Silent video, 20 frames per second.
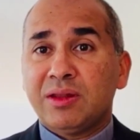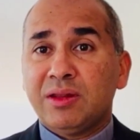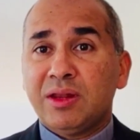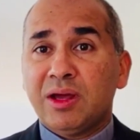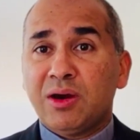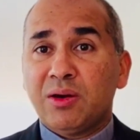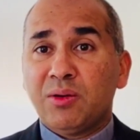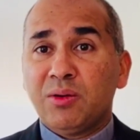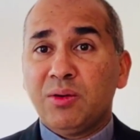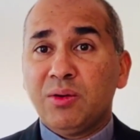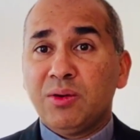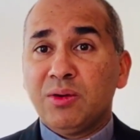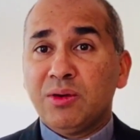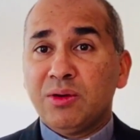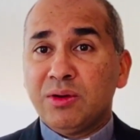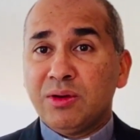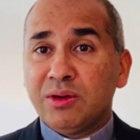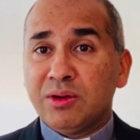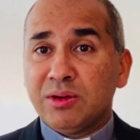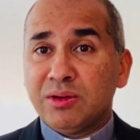Now,
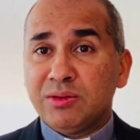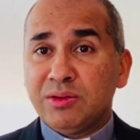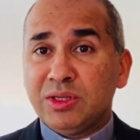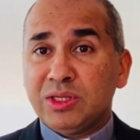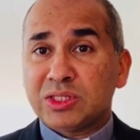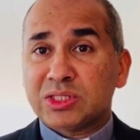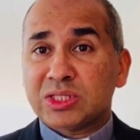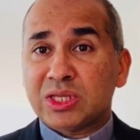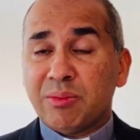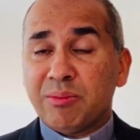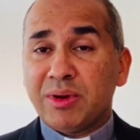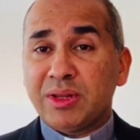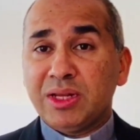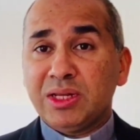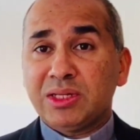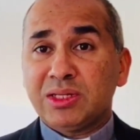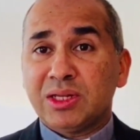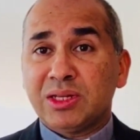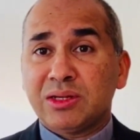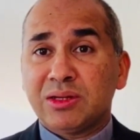this
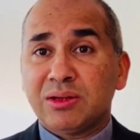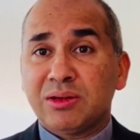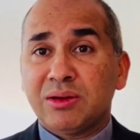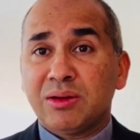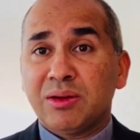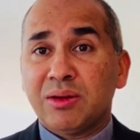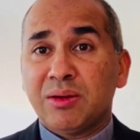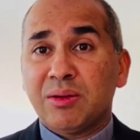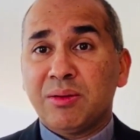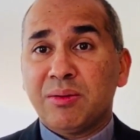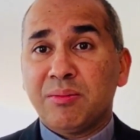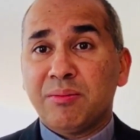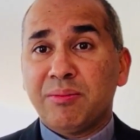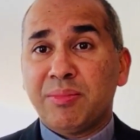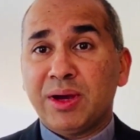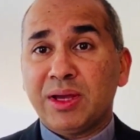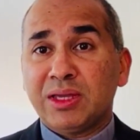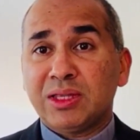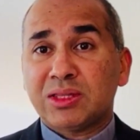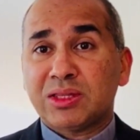Samaritan,
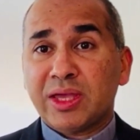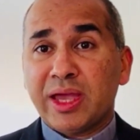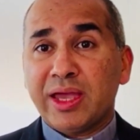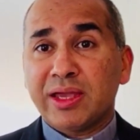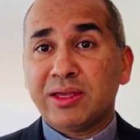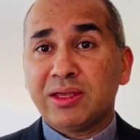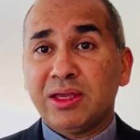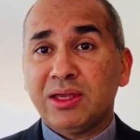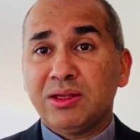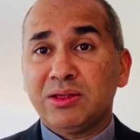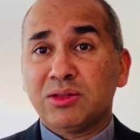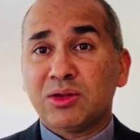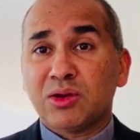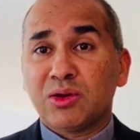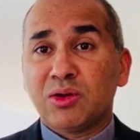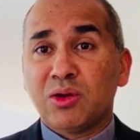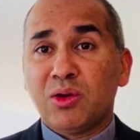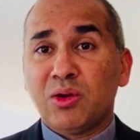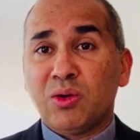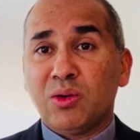by thanking the
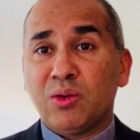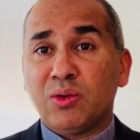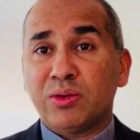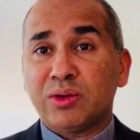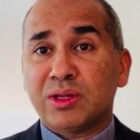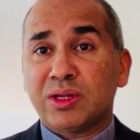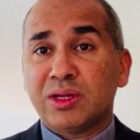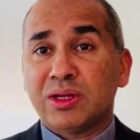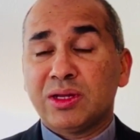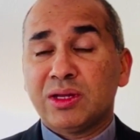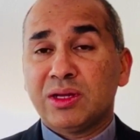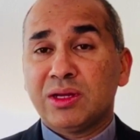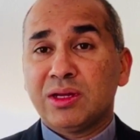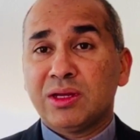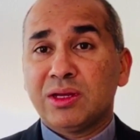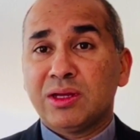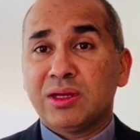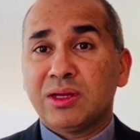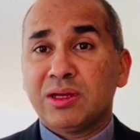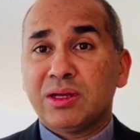Lord,
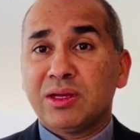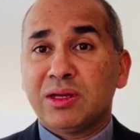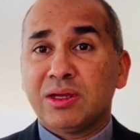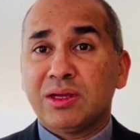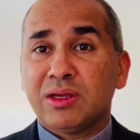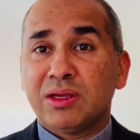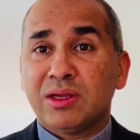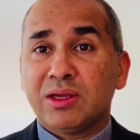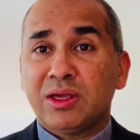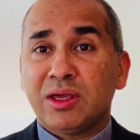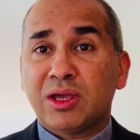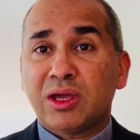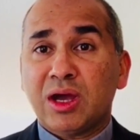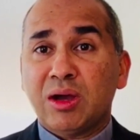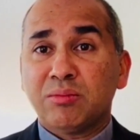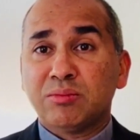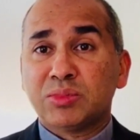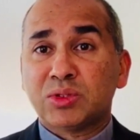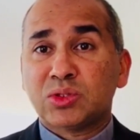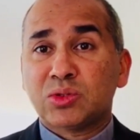he
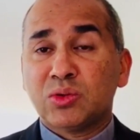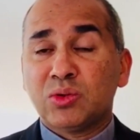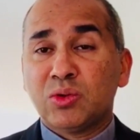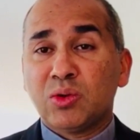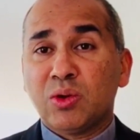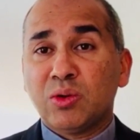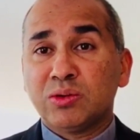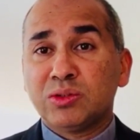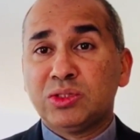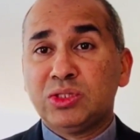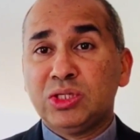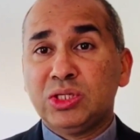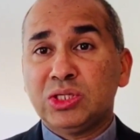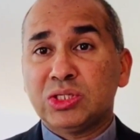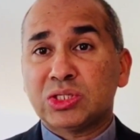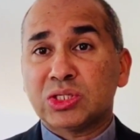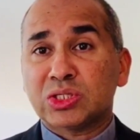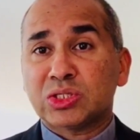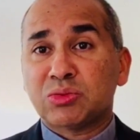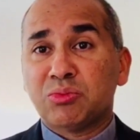comes to know
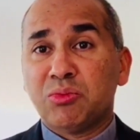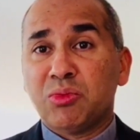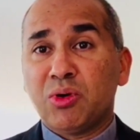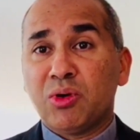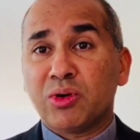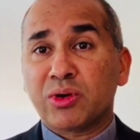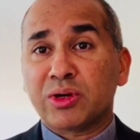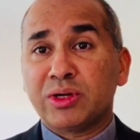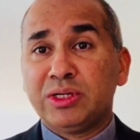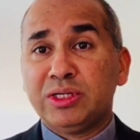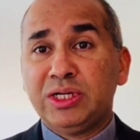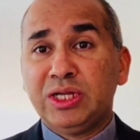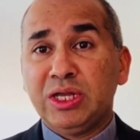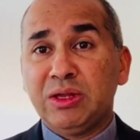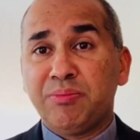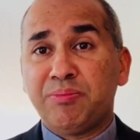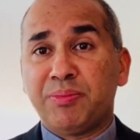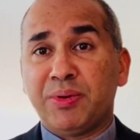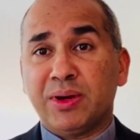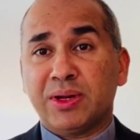Jesus more
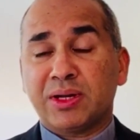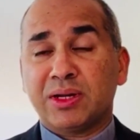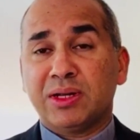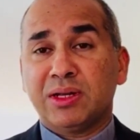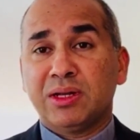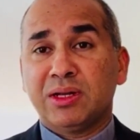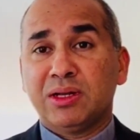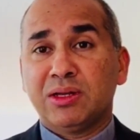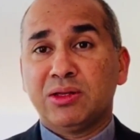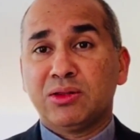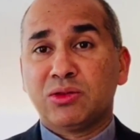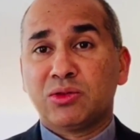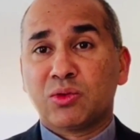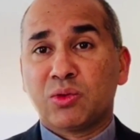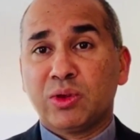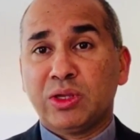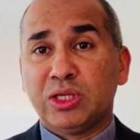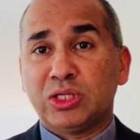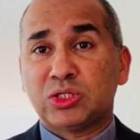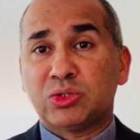deeper
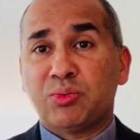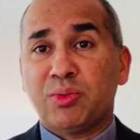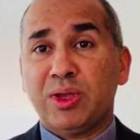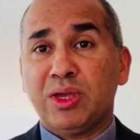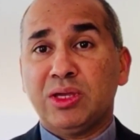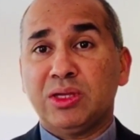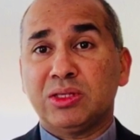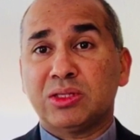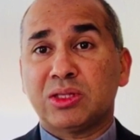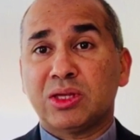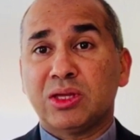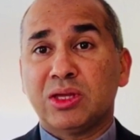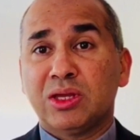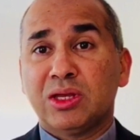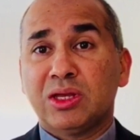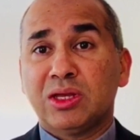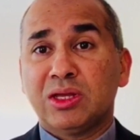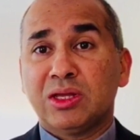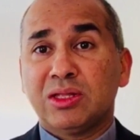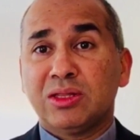through his faith,
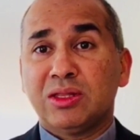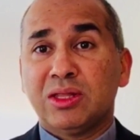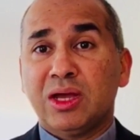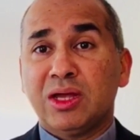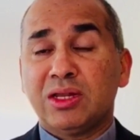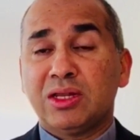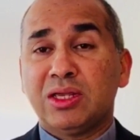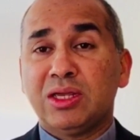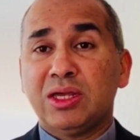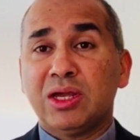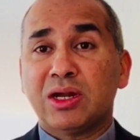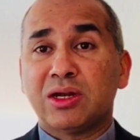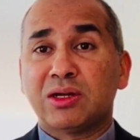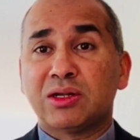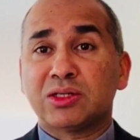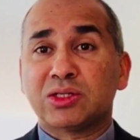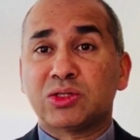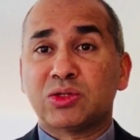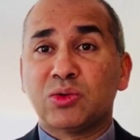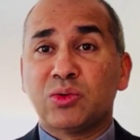that he
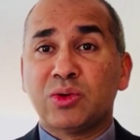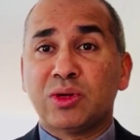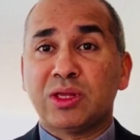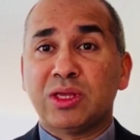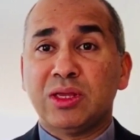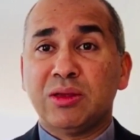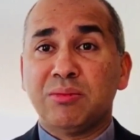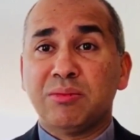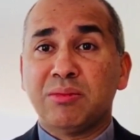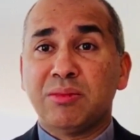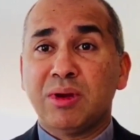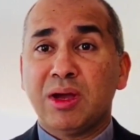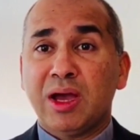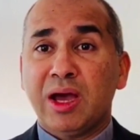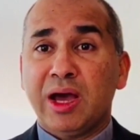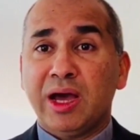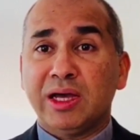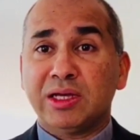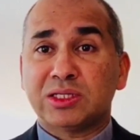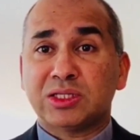understood him
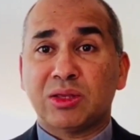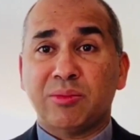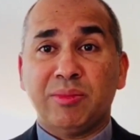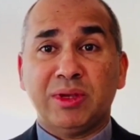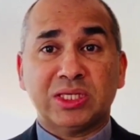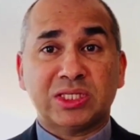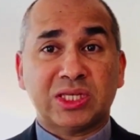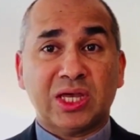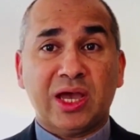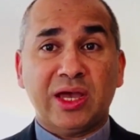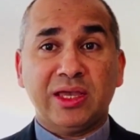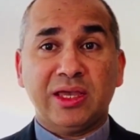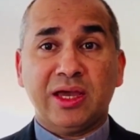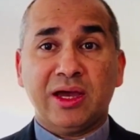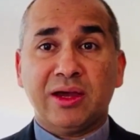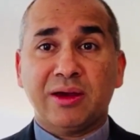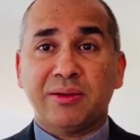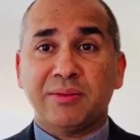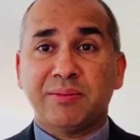as the Messiah.